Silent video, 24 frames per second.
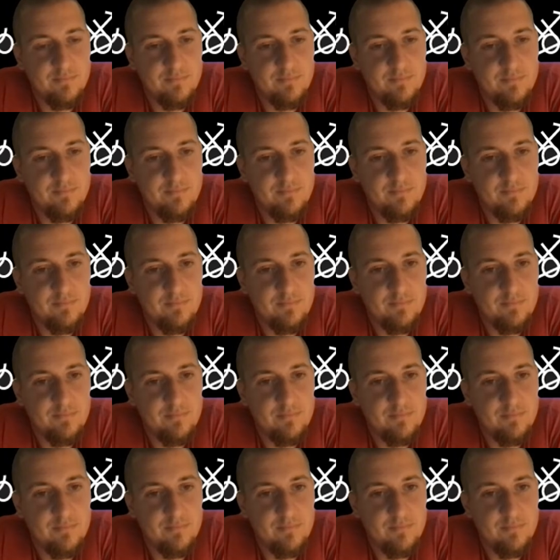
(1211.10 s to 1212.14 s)

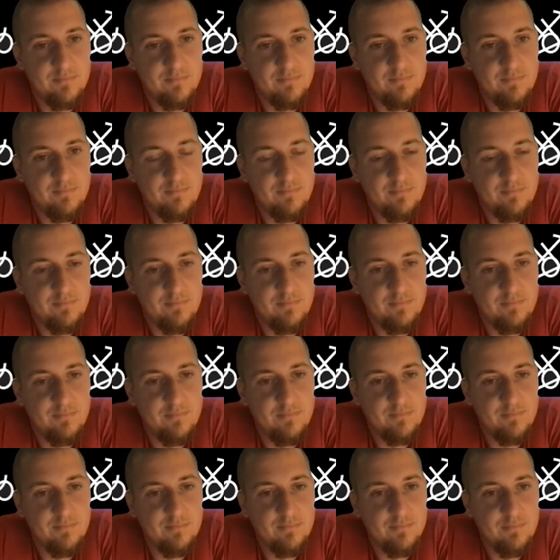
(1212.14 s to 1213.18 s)

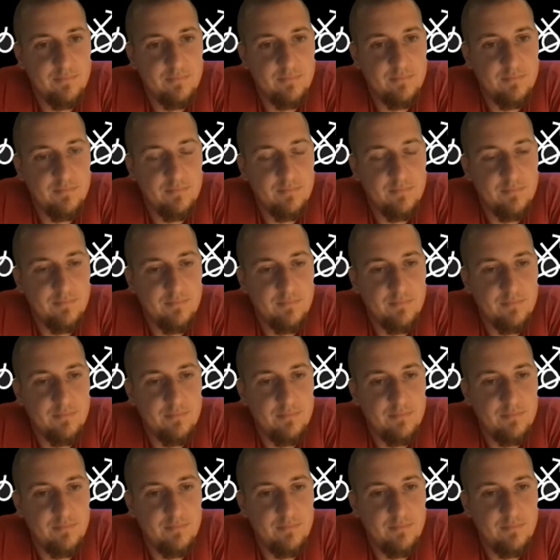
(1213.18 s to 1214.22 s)

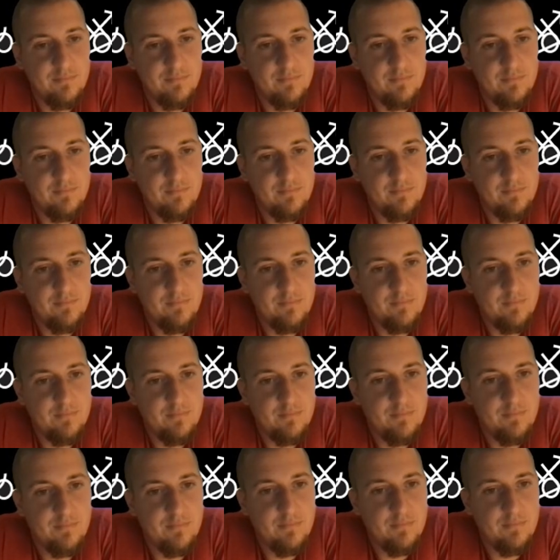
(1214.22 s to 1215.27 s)

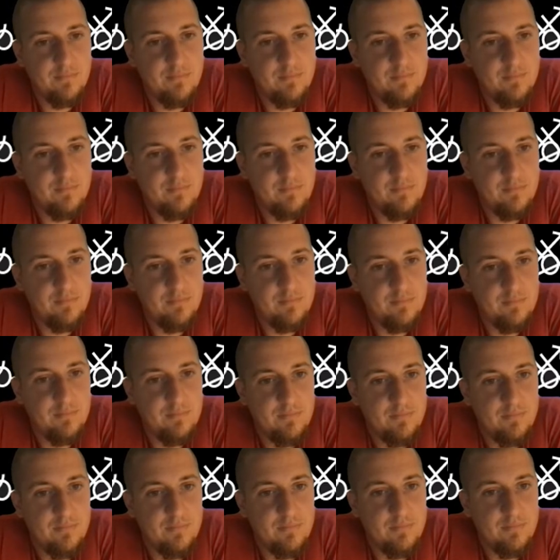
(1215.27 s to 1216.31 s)

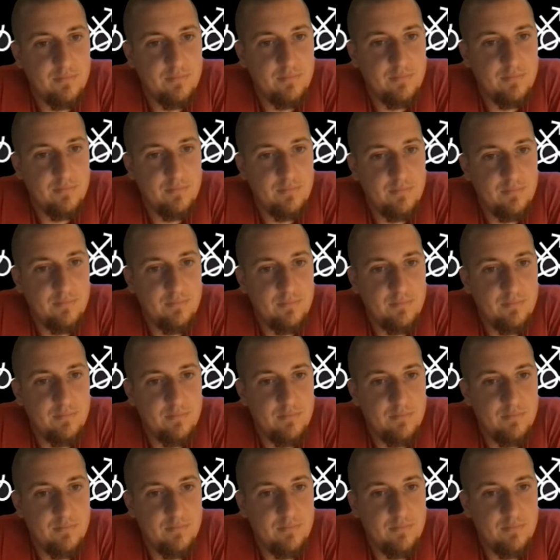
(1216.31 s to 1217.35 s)

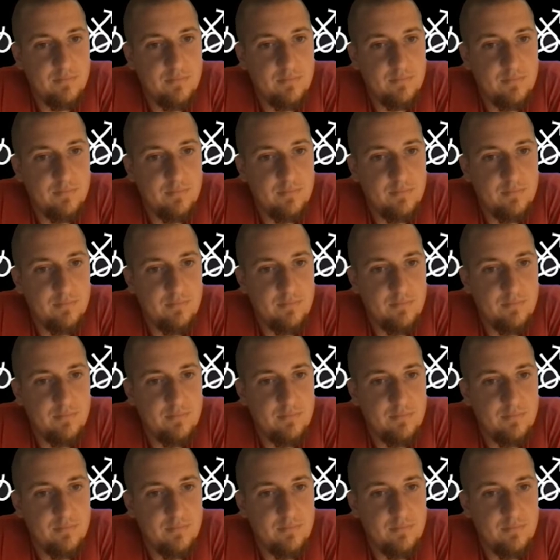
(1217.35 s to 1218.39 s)

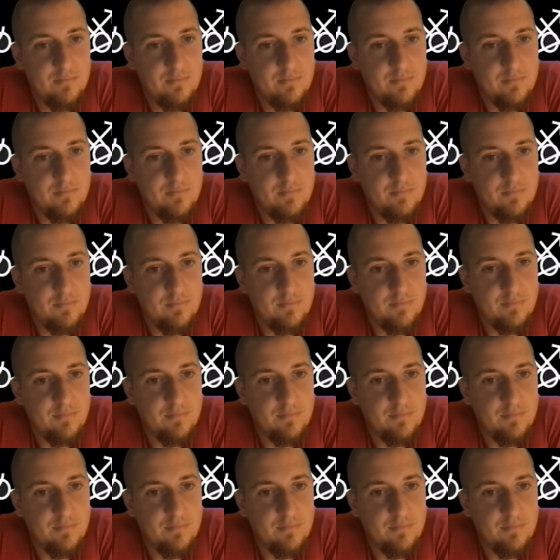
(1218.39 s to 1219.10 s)
(not speaking)